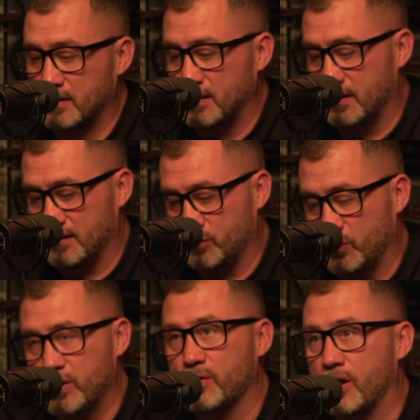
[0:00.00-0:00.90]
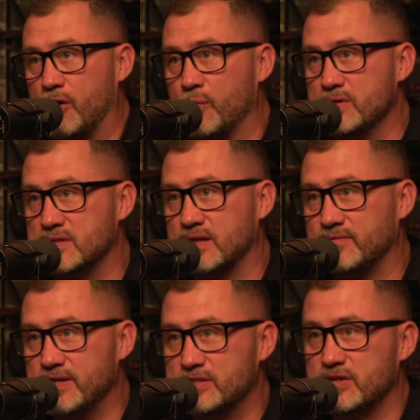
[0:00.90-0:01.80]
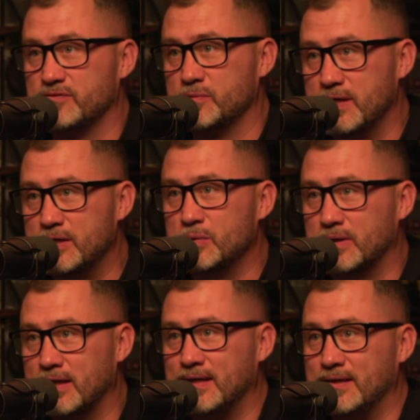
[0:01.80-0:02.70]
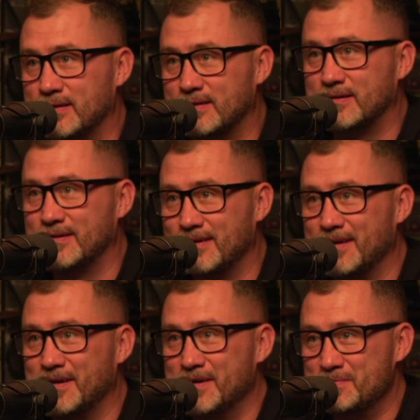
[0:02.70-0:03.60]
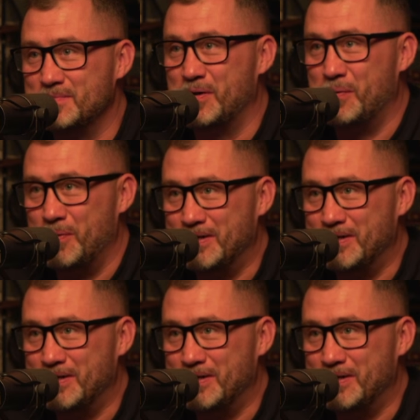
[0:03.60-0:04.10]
Uh, we don't always love each of them equally. But we At do,